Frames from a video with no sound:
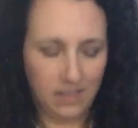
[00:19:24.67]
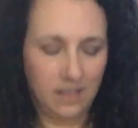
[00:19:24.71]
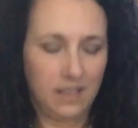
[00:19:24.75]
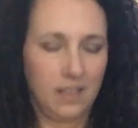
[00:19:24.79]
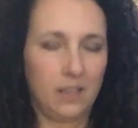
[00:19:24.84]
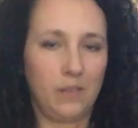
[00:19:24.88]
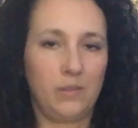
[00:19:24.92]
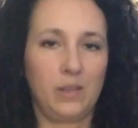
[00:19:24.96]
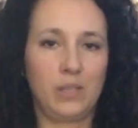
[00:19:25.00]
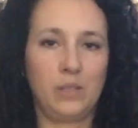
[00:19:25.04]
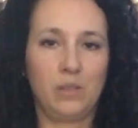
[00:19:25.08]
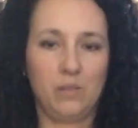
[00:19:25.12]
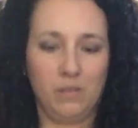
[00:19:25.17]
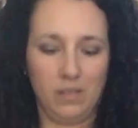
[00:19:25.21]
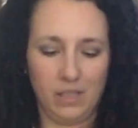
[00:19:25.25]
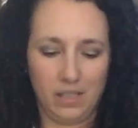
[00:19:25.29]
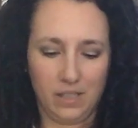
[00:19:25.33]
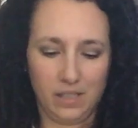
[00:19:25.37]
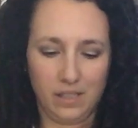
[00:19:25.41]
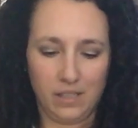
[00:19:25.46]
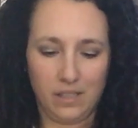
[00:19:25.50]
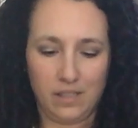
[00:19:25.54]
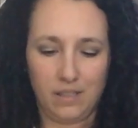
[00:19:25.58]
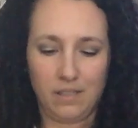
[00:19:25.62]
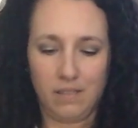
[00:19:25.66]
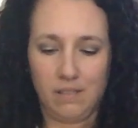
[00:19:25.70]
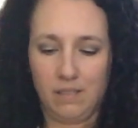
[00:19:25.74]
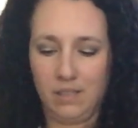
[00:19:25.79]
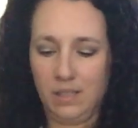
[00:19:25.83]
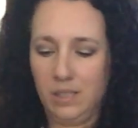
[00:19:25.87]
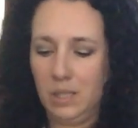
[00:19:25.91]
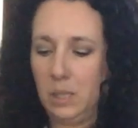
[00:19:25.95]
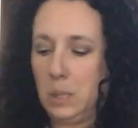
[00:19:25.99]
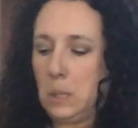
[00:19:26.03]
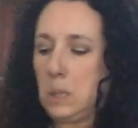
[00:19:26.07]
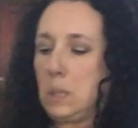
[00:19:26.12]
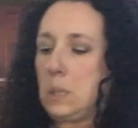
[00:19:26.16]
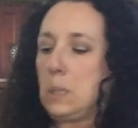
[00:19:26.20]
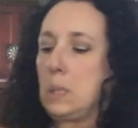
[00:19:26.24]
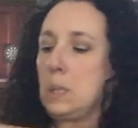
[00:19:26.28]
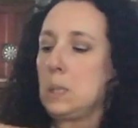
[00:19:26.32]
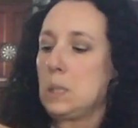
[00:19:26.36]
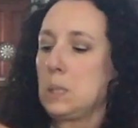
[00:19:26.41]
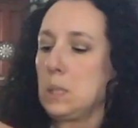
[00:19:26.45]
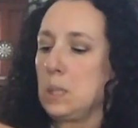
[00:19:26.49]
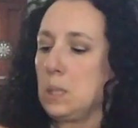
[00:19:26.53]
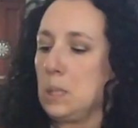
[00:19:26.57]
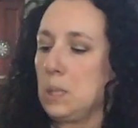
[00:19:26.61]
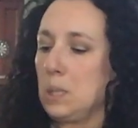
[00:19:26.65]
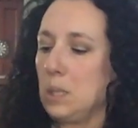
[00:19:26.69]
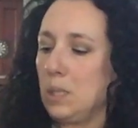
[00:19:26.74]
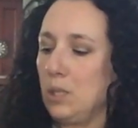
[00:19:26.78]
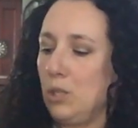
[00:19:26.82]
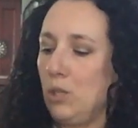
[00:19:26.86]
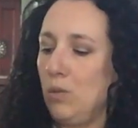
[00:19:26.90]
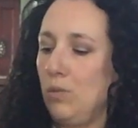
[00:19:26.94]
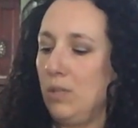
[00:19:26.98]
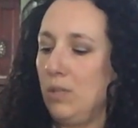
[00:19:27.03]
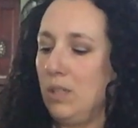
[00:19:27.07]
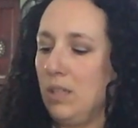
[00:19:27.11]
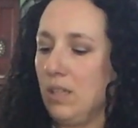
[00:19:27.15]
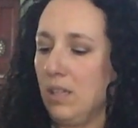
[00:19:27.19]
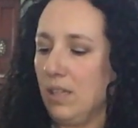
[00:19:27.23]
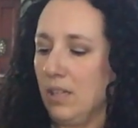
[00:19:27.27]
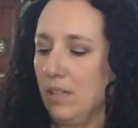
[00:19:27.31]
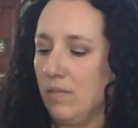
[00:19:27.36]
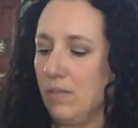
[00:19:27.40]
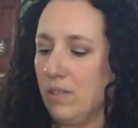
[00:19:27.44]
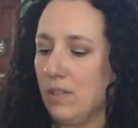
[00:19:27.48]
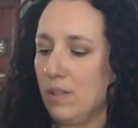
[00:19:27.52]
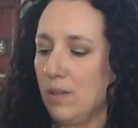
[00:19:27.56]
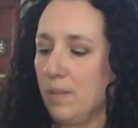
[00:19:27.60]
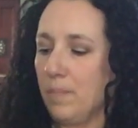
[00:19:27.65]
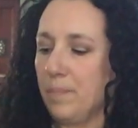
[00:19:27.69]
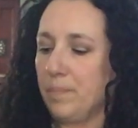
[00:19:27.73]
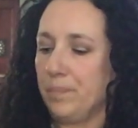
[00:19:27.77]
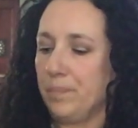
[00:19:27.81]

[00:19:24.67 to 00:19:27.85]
How do I do this? Two sleeves.